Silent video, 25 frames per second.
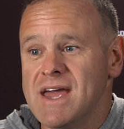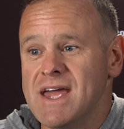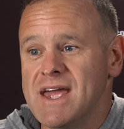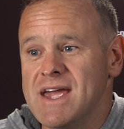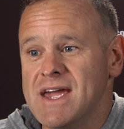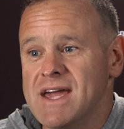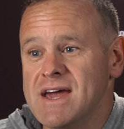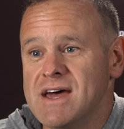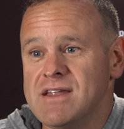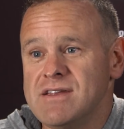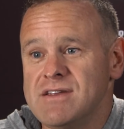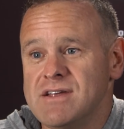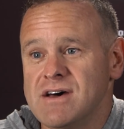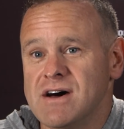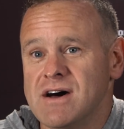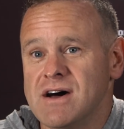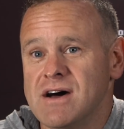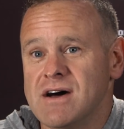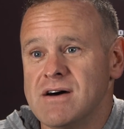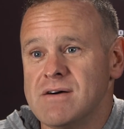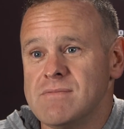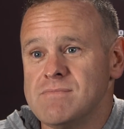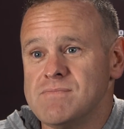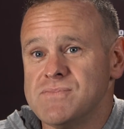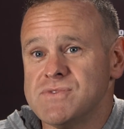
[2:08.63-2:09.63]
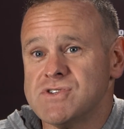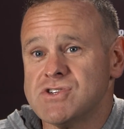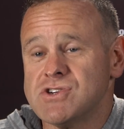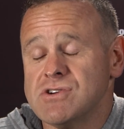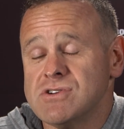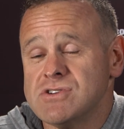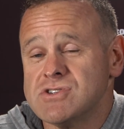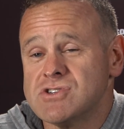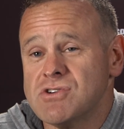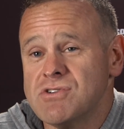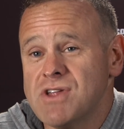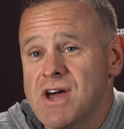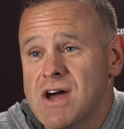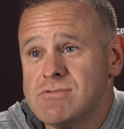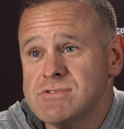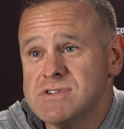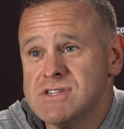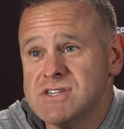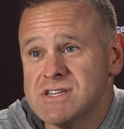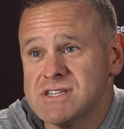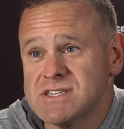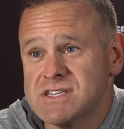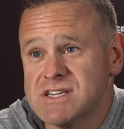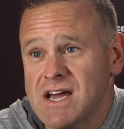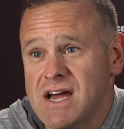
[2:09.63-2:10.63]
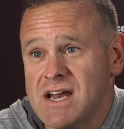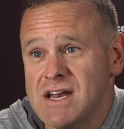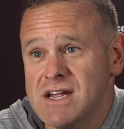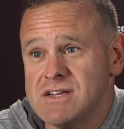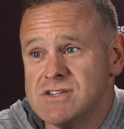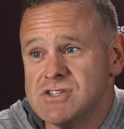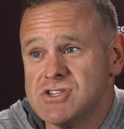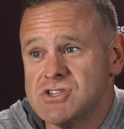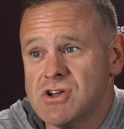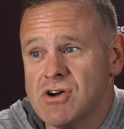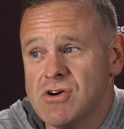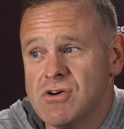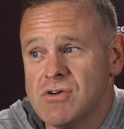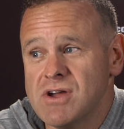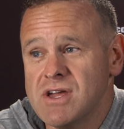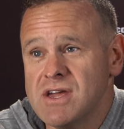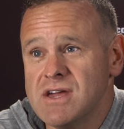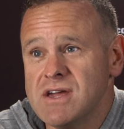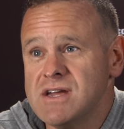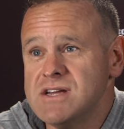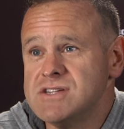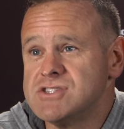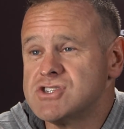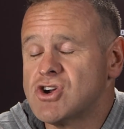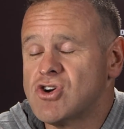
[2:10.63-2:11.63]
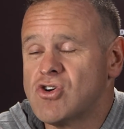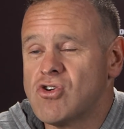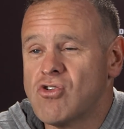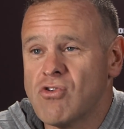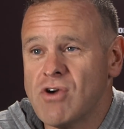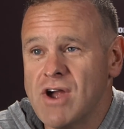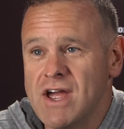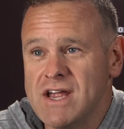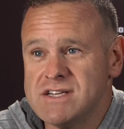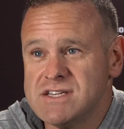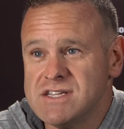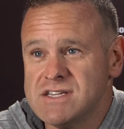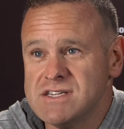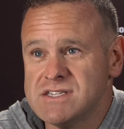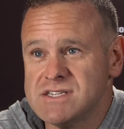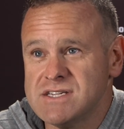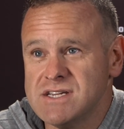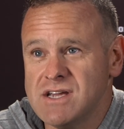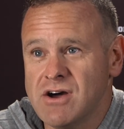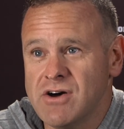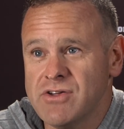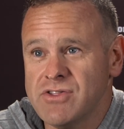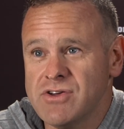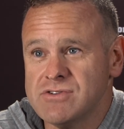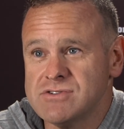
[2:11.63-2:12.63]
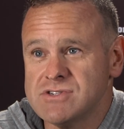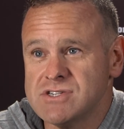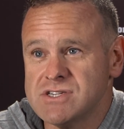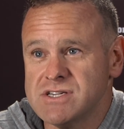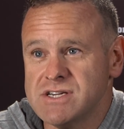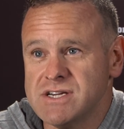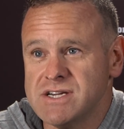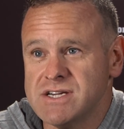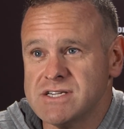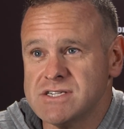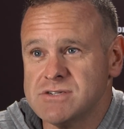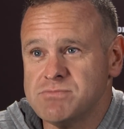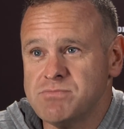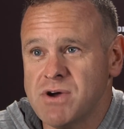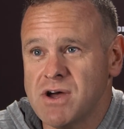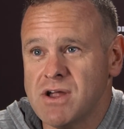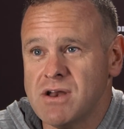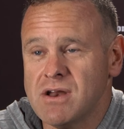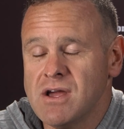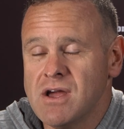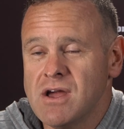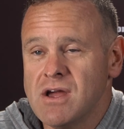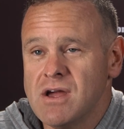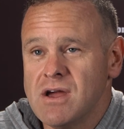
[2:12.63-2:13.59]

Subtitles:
And so that was exciting. So it's great to see all those things, but